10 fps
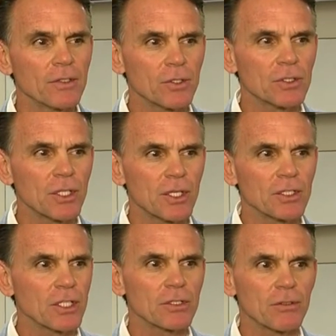just to get
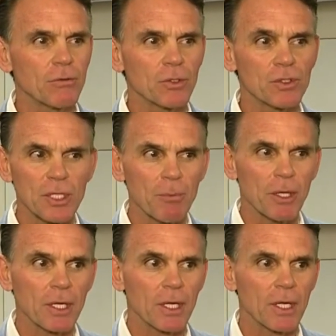attention for
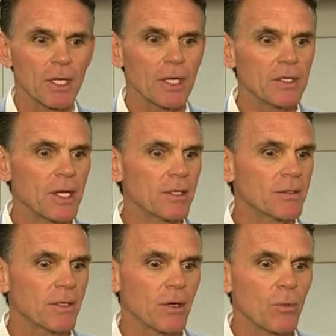something, and yet
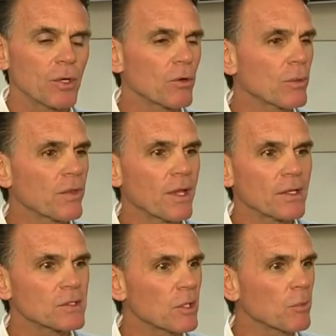we don't know what
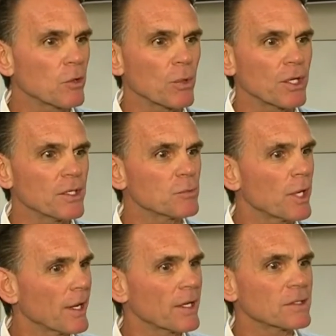that something really is,
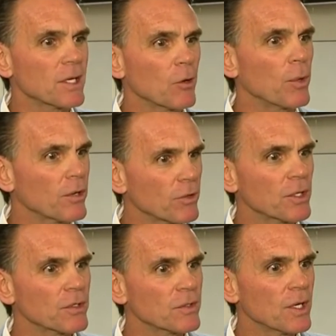but I got to tell you, whatever
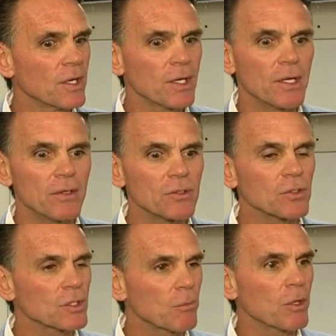it
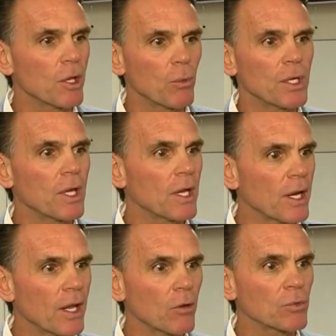isn't something that we
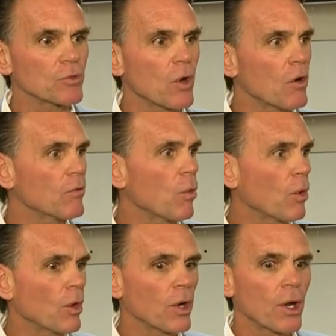can't handle, resolve,
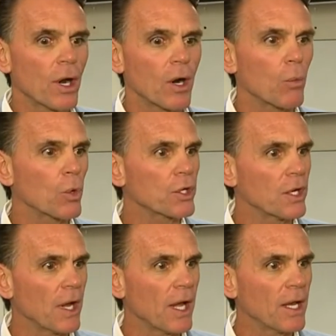or are
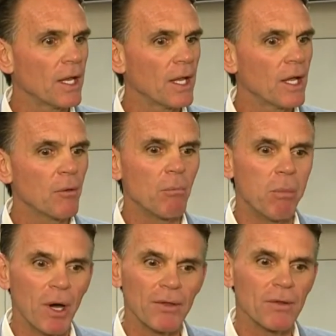working on.
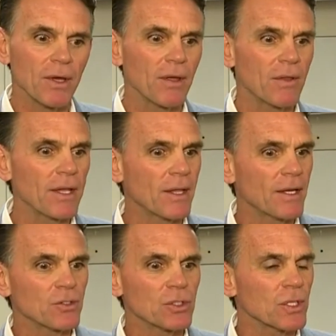But
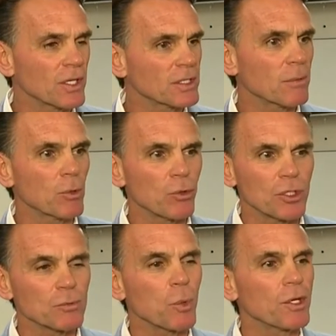that is just unacceptable to
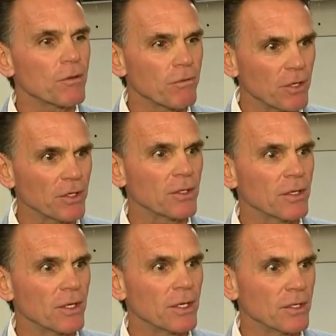exploit Flint
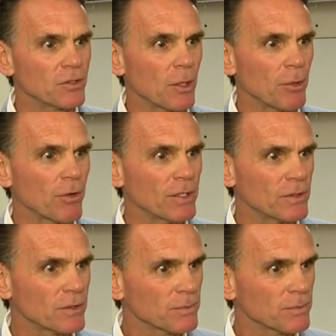in this type of crisis.